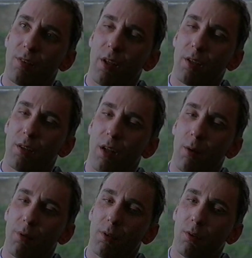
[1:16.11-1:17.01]
I ended
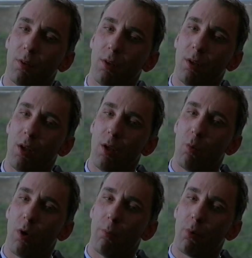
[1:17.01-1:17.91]
up at
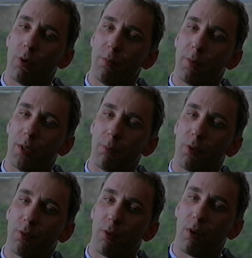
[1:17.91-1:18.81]
one point being
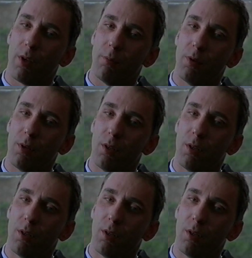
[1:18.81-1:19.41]
prescribed,